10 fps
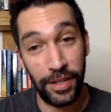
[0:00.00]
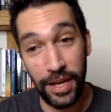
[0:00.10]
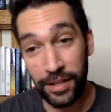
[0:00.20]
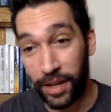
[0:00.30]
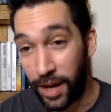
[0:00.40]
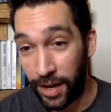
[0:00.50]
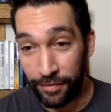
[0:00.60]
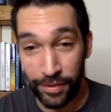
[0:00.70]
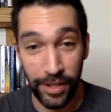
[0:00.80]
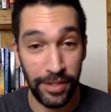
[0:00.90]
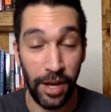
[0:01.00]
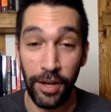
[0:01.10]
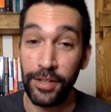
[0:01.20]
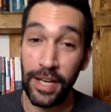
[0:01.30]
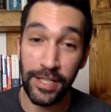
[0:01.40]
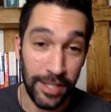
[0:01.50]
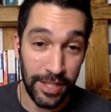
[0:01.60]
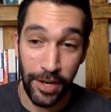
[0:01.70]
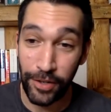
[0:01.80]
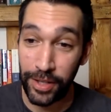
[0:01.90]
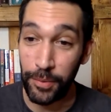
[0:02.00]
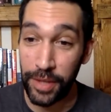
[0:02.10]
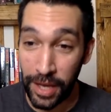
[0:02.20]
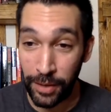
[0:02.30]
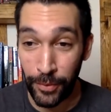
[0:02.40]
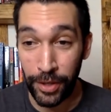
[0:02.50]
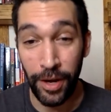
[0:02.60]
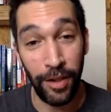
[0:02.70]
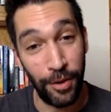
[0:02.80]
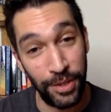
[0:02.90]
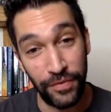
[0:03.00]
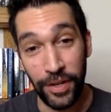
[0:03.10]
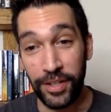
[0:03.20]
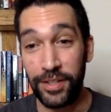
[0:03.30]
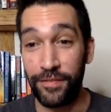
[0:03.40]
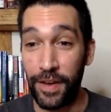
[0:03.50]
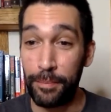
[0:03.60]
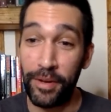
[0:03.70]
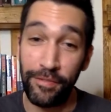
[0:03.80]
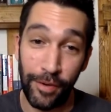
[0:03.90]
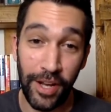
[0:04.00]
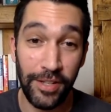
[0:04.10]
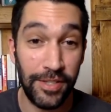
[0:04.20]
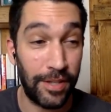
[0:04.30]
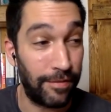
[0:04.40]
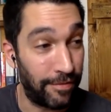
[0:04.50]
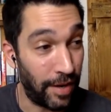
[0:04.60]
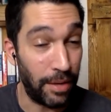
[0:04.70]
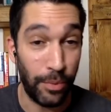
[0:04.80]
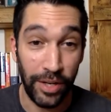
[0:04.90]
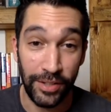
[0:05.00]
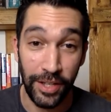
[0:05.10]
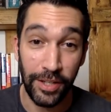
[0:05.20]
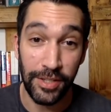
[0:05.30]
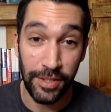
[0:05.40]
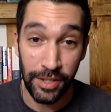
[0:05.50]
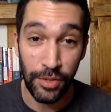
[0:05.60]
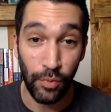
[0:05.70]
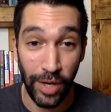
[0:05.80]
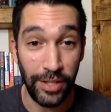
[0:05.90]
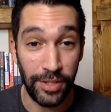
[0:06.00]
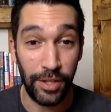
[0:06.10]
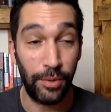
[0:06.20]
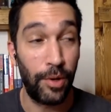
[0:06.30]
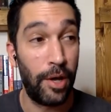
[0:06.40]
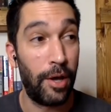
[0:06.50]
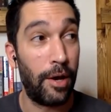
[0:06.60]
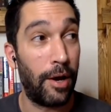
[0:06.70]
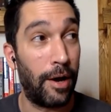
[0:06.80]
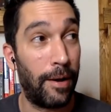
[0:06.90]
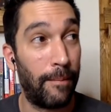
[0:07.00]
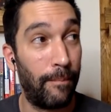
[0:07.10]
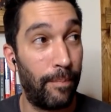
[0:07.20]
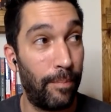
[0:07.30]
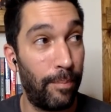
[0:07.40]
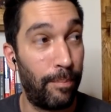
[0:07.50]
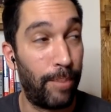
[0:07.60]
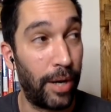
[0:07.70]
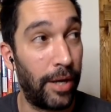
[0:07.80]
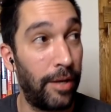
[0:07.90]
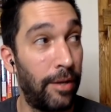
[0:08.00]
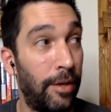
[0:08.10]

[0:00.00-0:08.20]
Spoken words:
get in conflict unnecessarily with anyone. I'll always fucking defend my friends and fight when I think it's right to. But